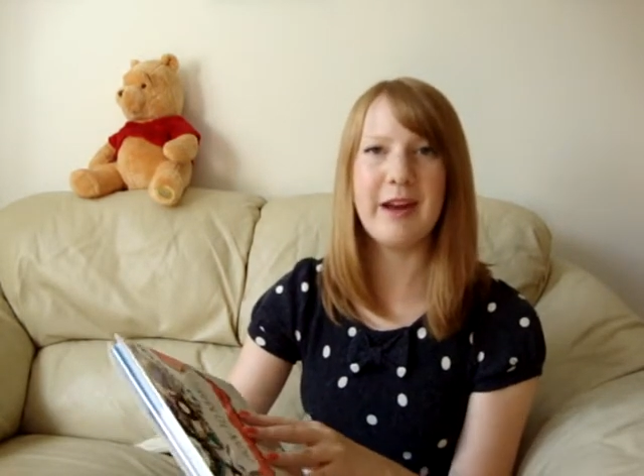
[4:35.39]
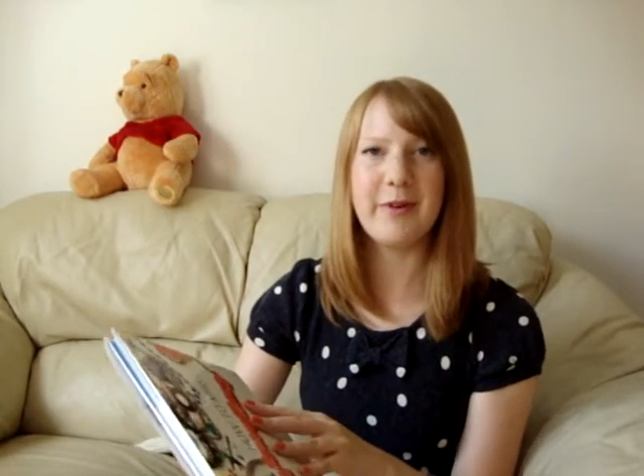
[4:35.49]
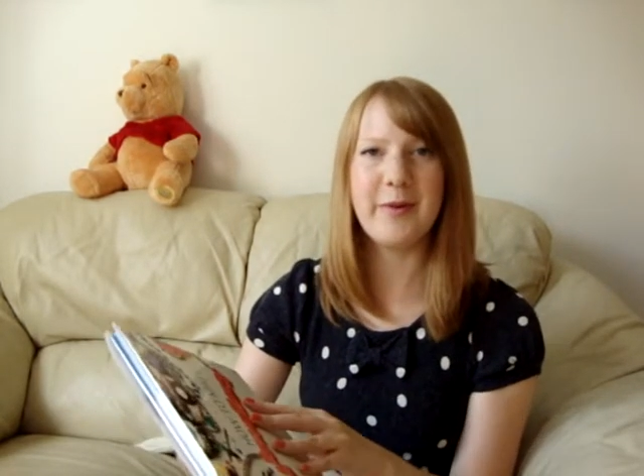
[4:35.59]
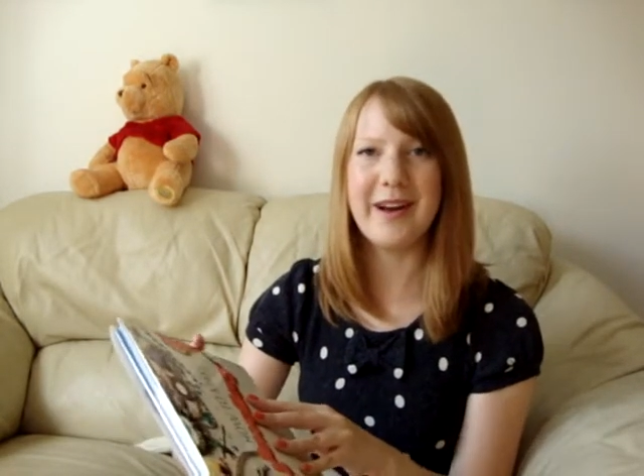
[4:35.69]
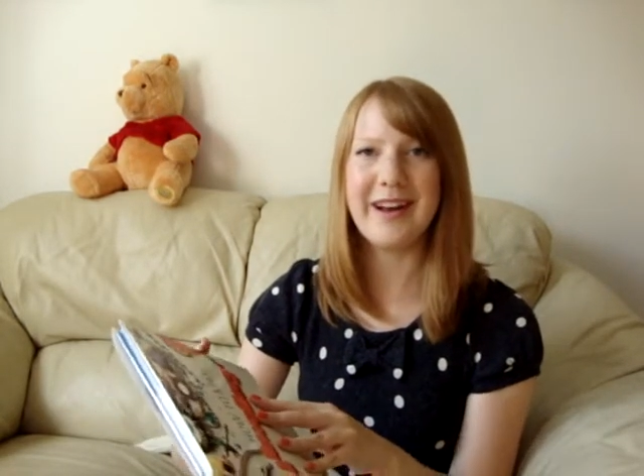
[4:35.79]

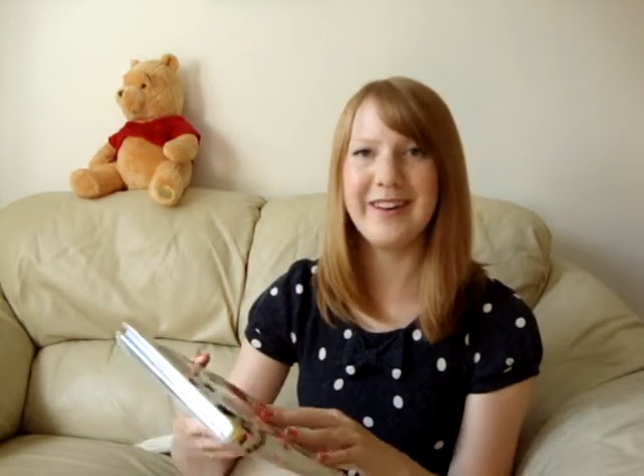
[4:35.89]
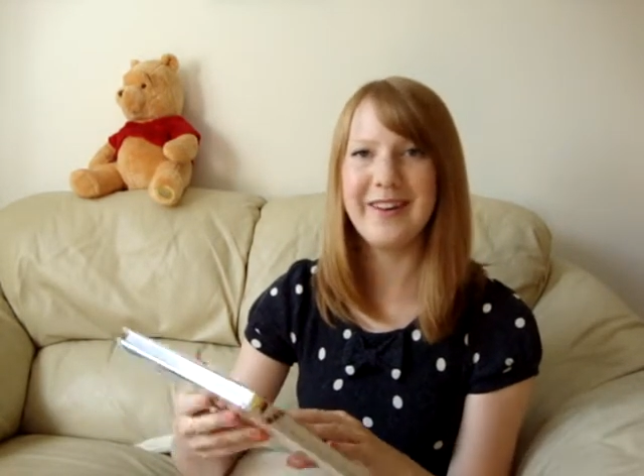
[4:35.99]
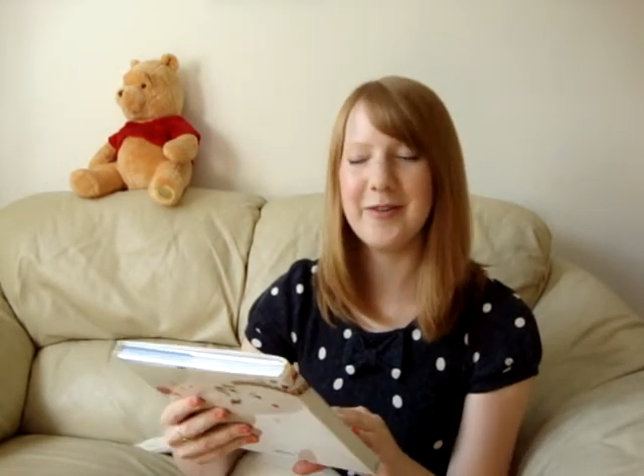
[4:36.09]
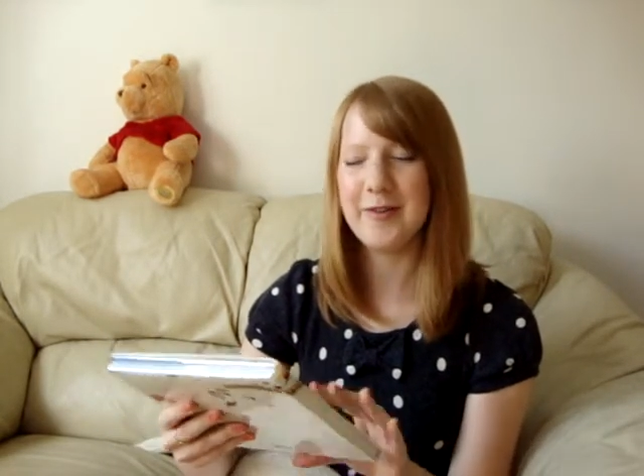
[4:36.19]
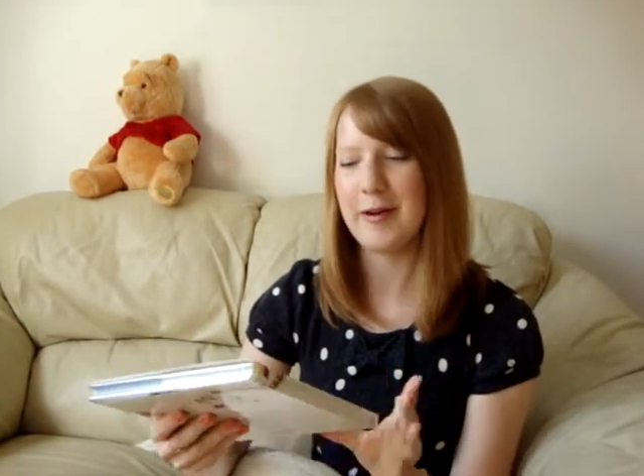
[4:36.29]
everywhere
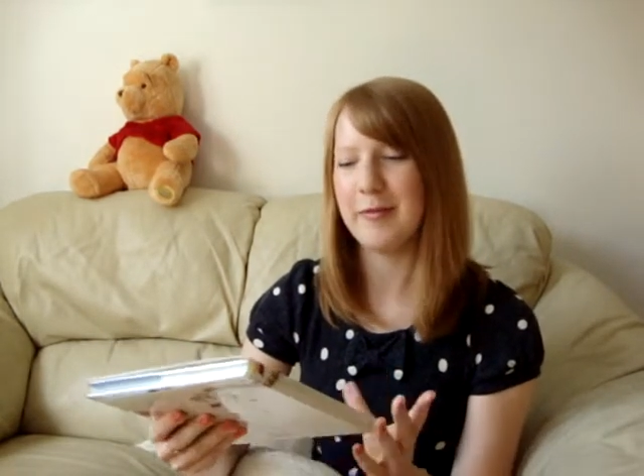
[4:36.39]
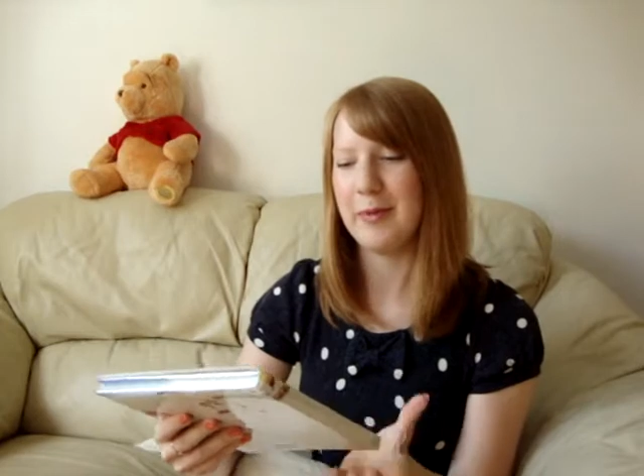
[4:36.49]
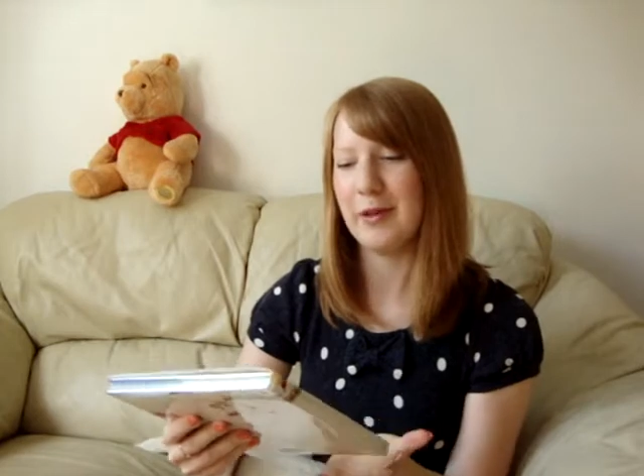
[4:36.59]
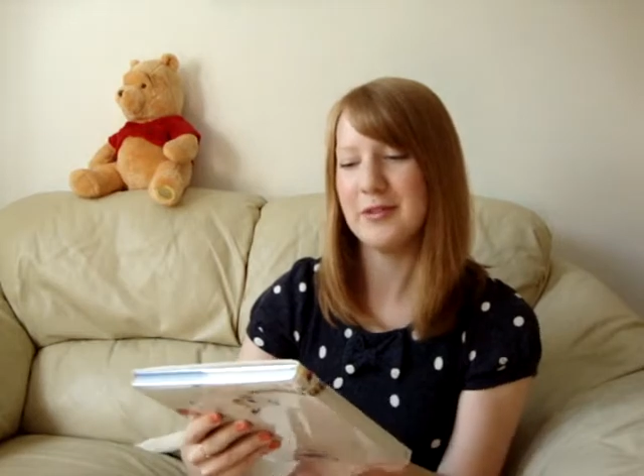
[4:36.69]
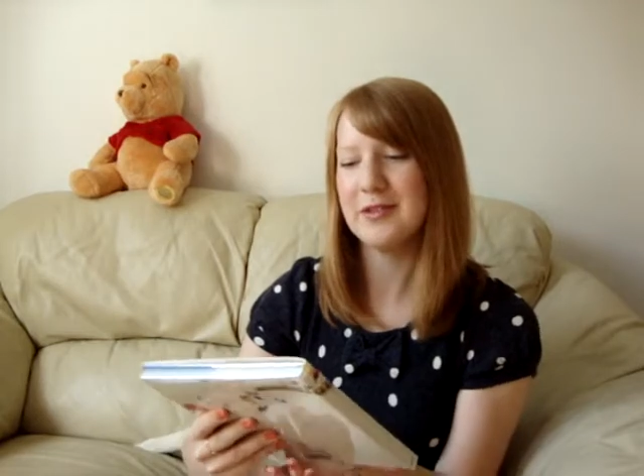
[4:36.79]
on craft
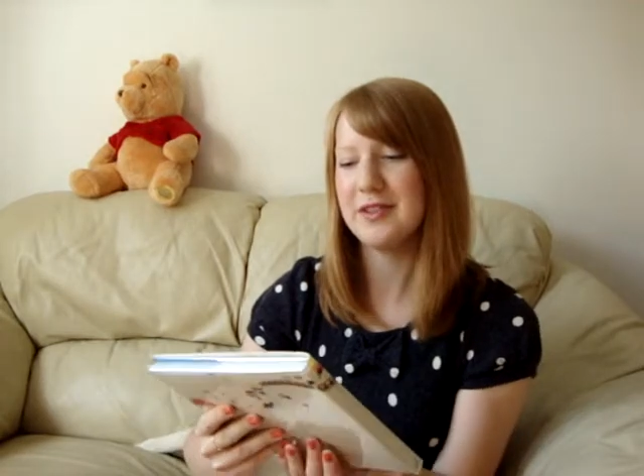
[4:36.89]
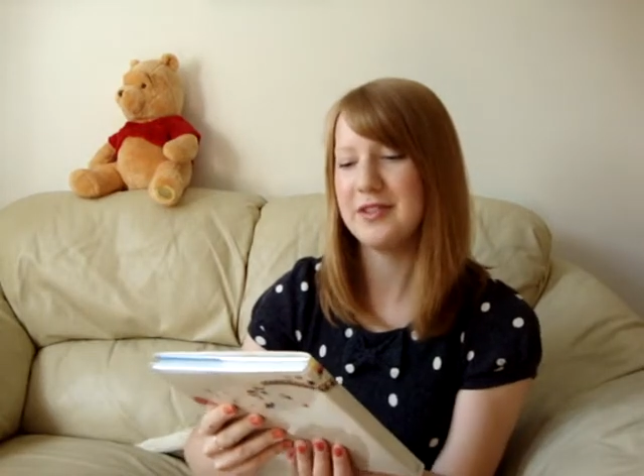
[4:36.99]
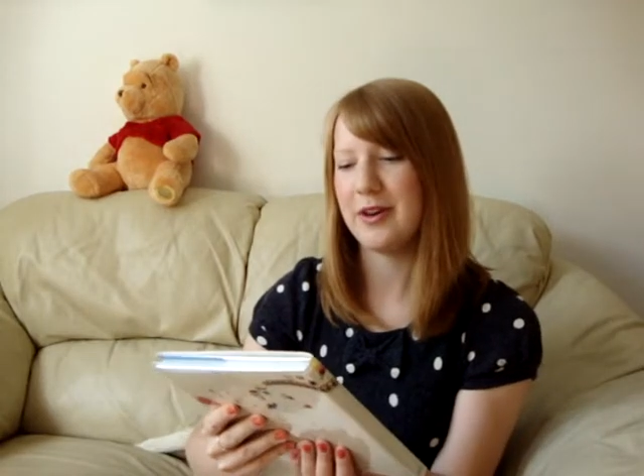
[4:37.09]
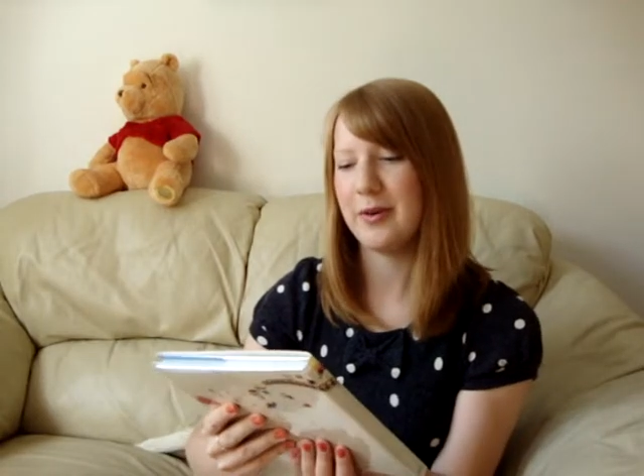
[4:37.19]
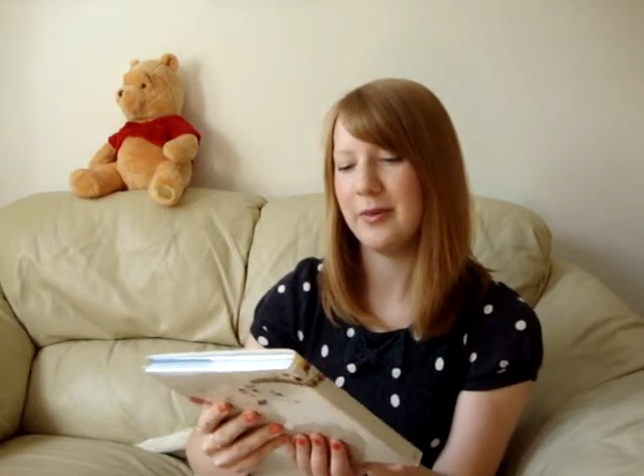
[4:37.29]
blogs,
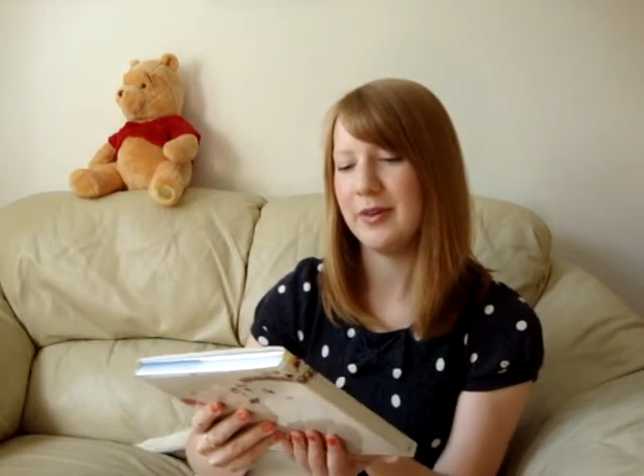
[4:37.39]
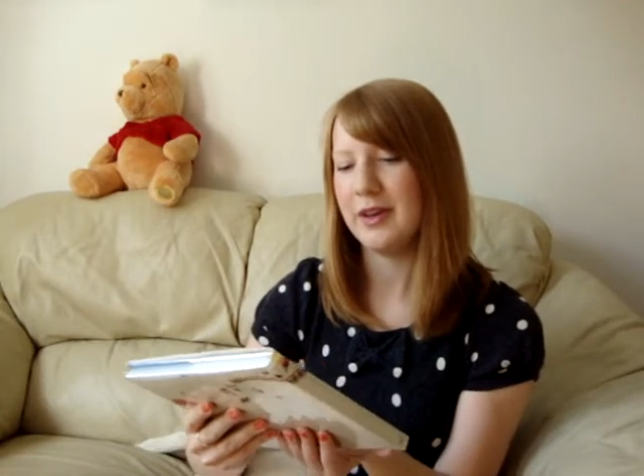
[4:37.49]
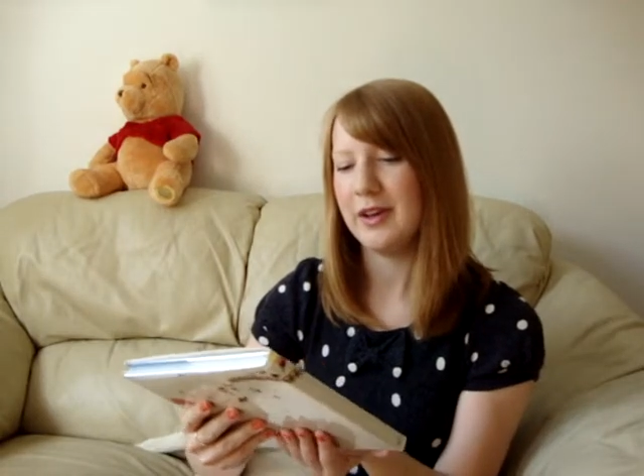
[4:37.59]
so